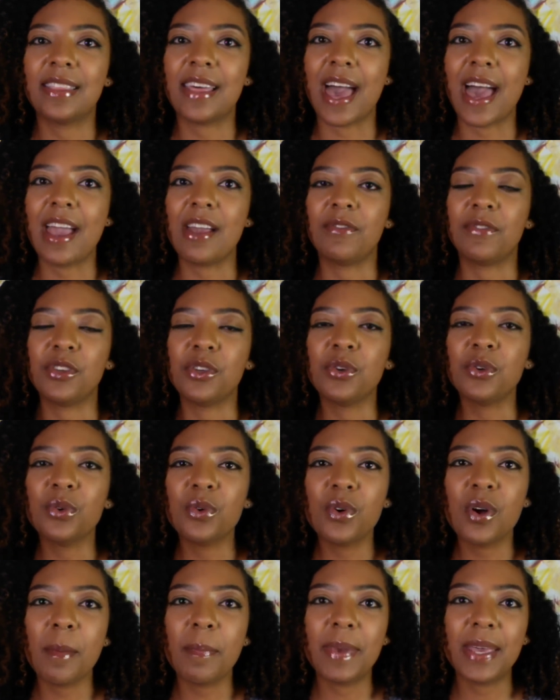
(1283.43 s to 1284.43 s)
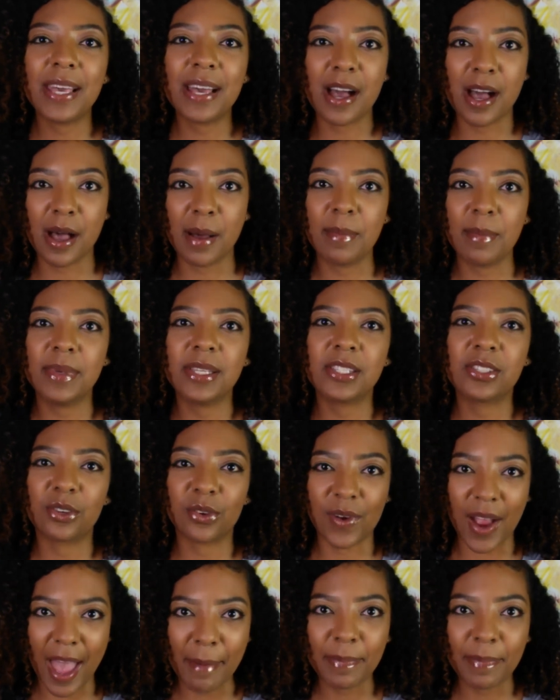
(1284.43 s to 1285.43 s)
that if you become
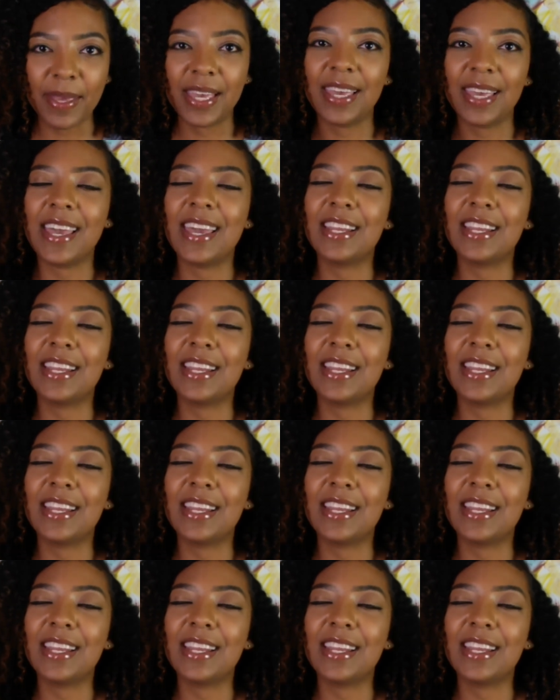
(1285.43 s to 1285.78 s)
scrappy,